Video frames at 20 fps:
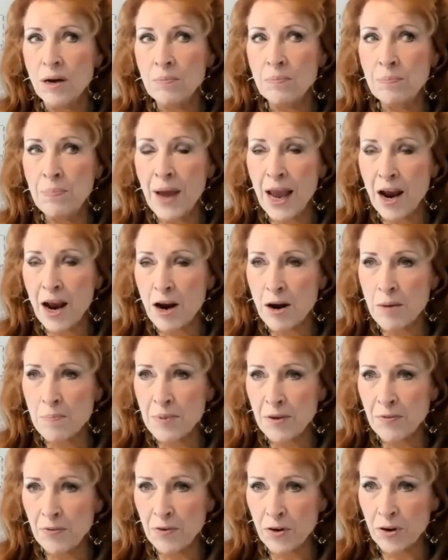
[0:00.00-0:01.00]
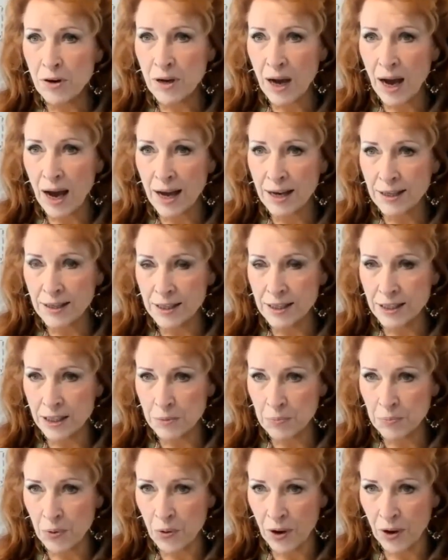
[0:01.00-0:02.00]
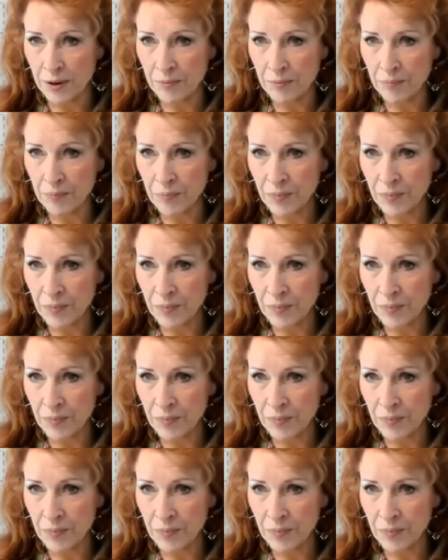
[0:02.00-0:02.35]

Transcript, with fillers: bare before God at this point.